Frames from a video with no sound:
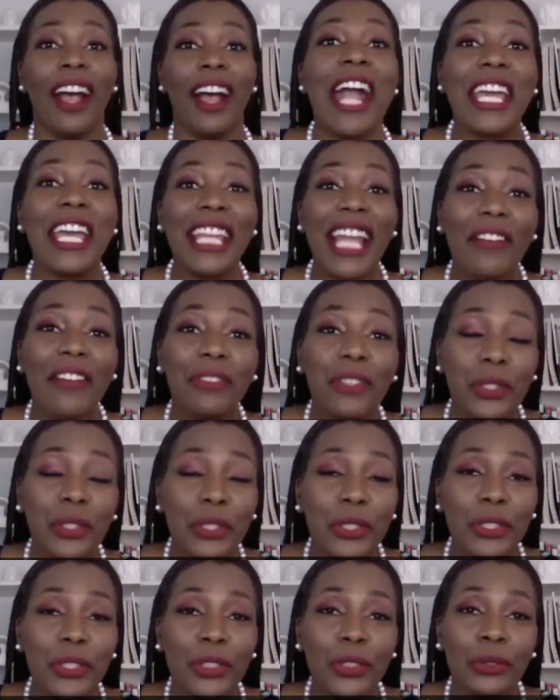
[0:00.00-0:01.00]
Good
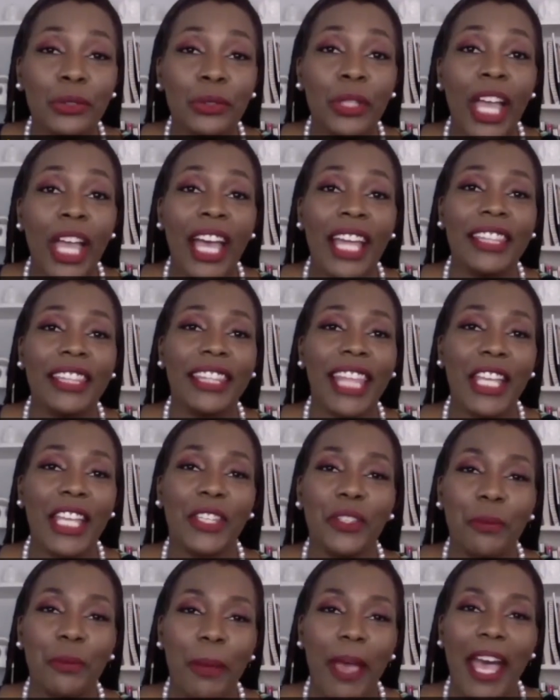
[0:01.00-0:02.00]
afternoon. Thank
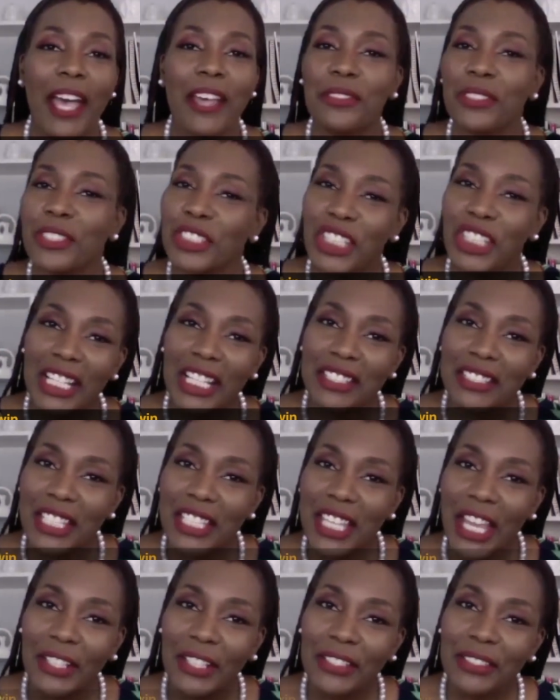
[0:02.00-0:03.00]
you, Pastor Chauncey
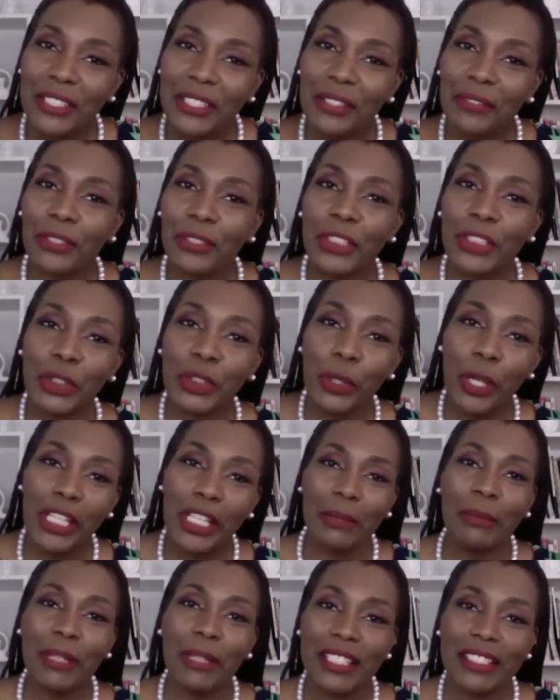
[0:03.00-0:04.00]
Harrison, for joining
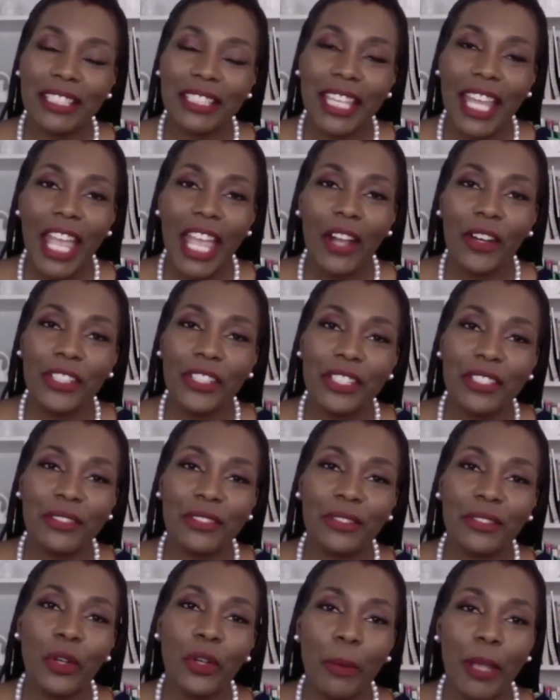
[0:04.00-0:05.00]
me today on the
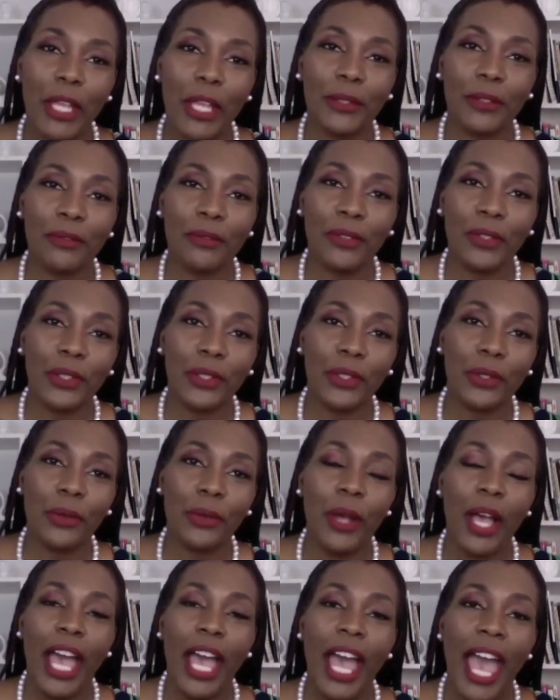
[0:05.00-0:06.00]
Zoom interview.
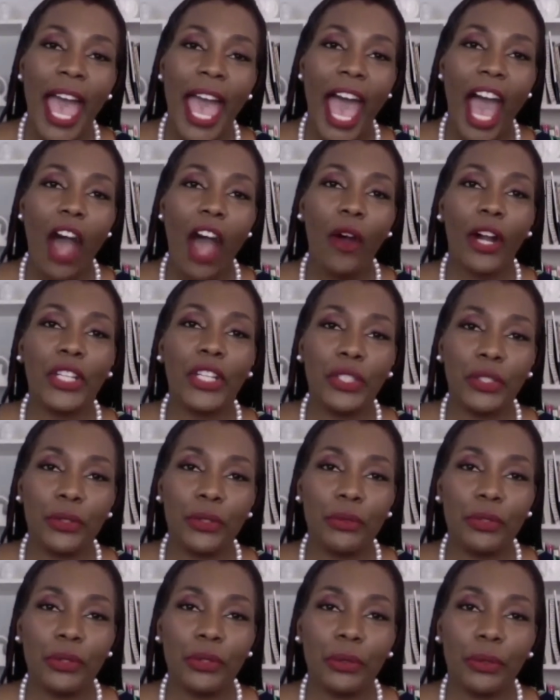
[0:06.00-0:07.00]
How are you
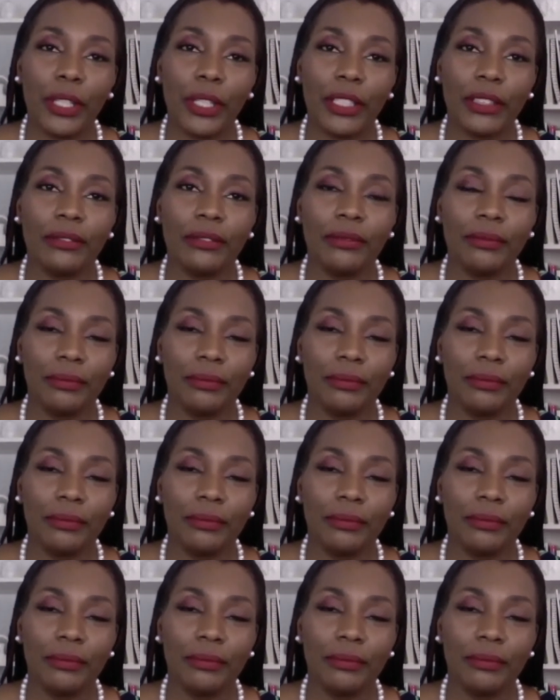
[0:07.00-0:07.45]
doing?